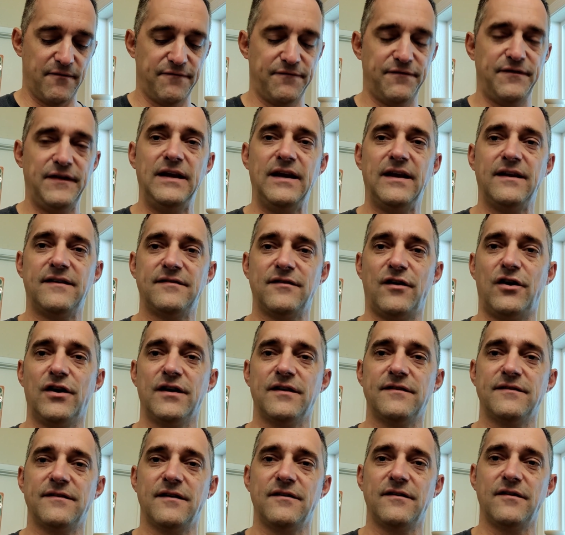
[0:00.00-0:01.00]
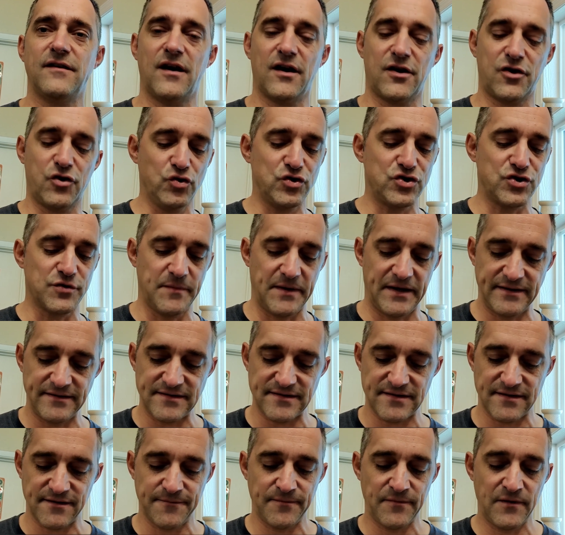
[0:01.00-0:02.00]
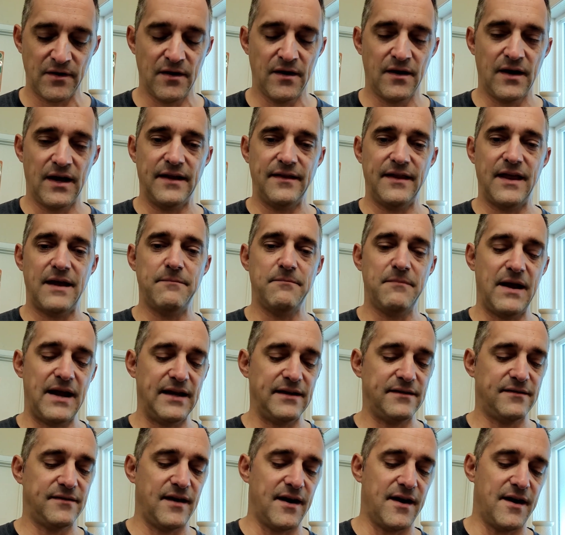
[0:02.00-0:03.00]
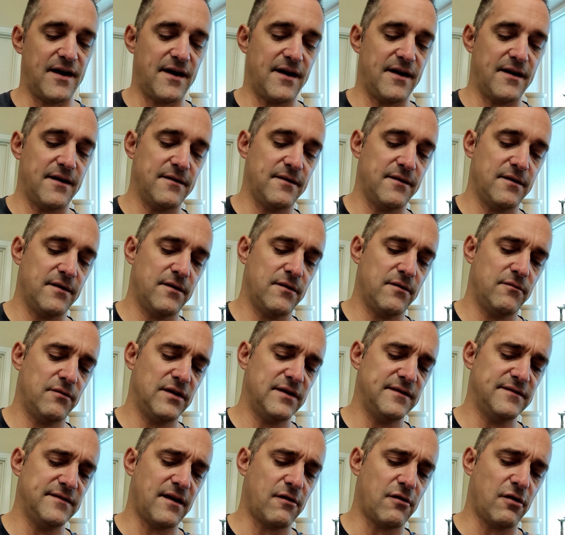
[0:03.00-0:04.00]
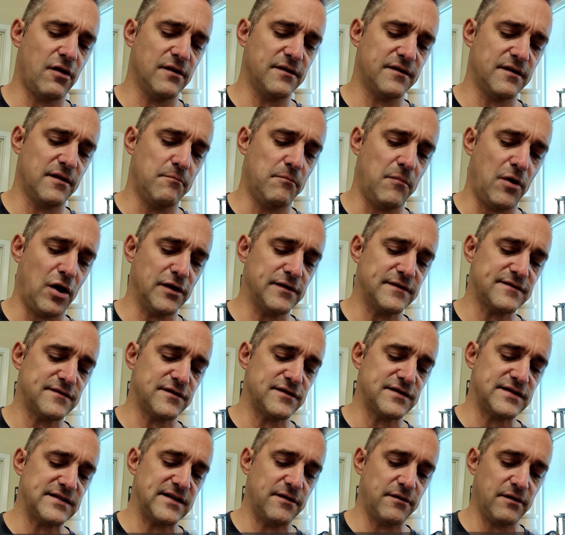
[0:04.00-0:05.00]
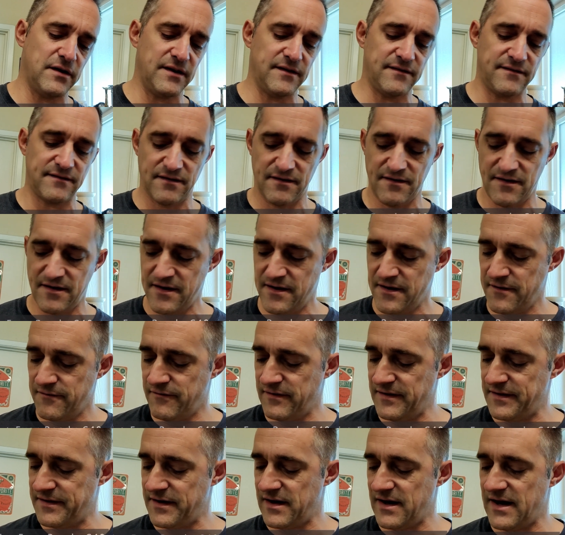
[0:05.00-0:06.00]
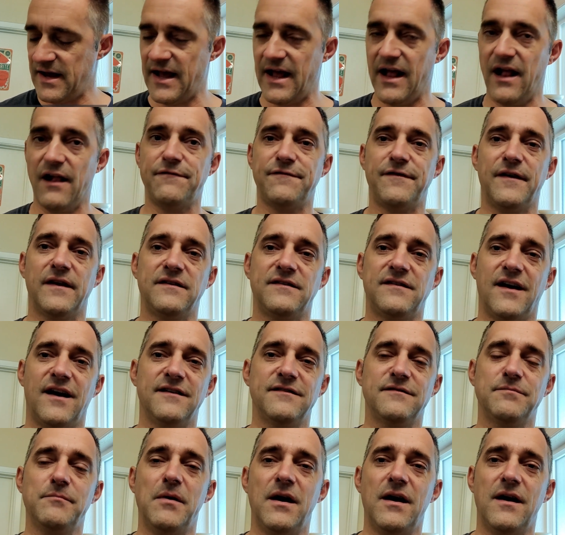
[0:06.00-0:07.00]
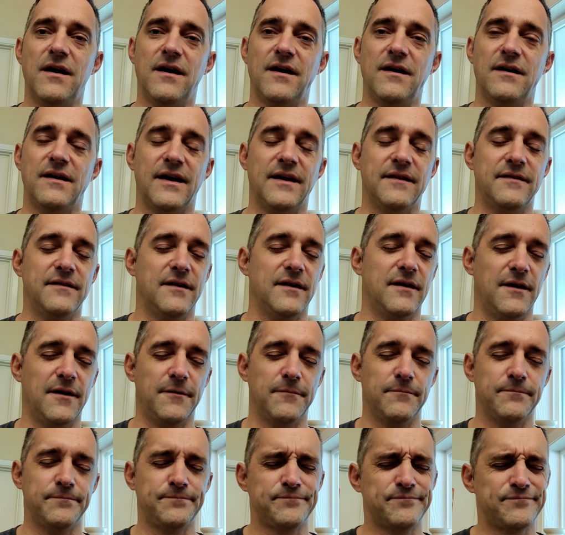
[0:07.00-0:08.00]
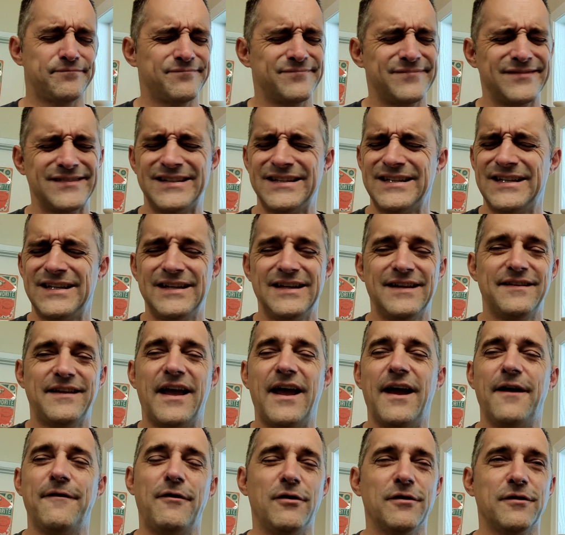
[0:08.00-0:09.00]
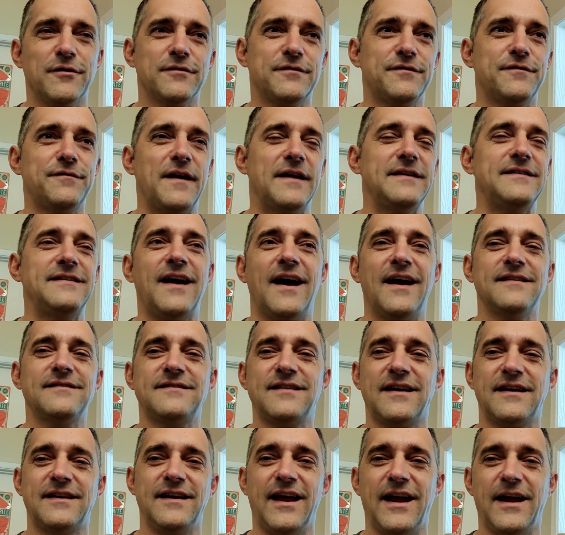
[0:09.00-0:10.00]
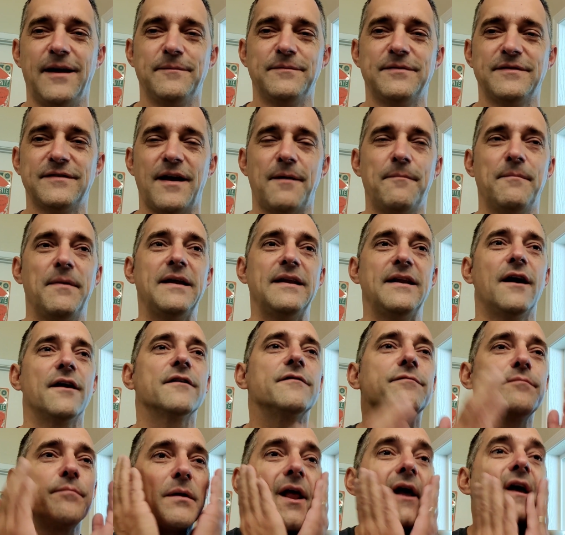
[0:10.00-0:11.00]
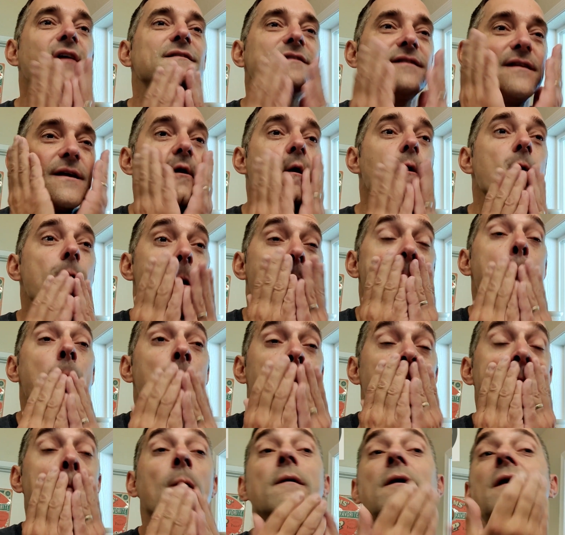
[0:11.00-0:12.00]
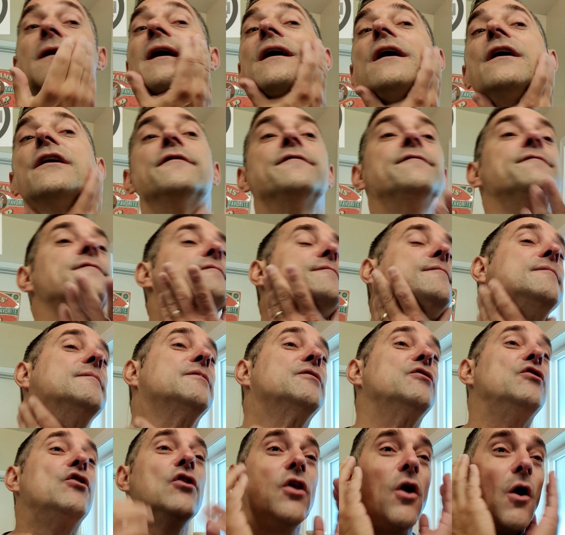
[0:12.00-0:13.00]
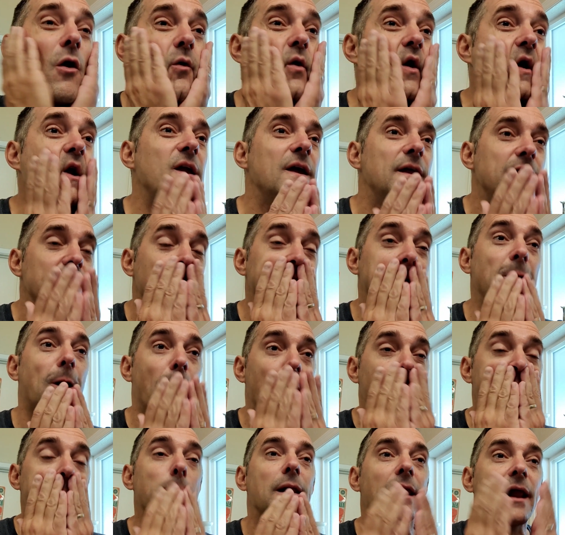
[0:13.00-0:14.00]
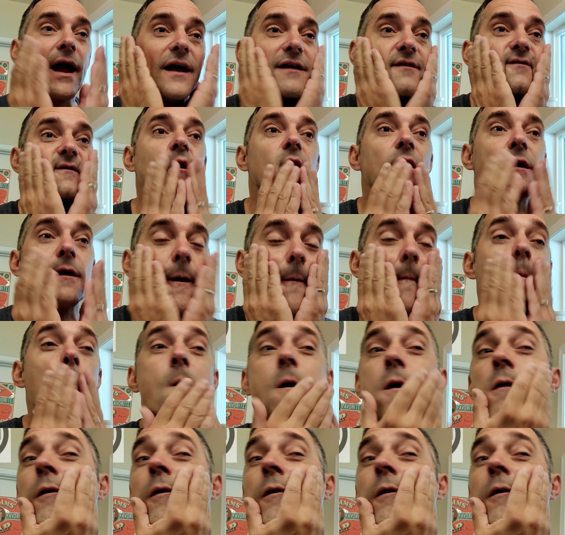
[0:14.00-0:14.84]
Phoenix Artisan Accoutrements, and they made their, what is it called, the Monster series with a El Fantasma and they have all those fantastic names. They're made out of plastic, out of glowing in the dark plastic,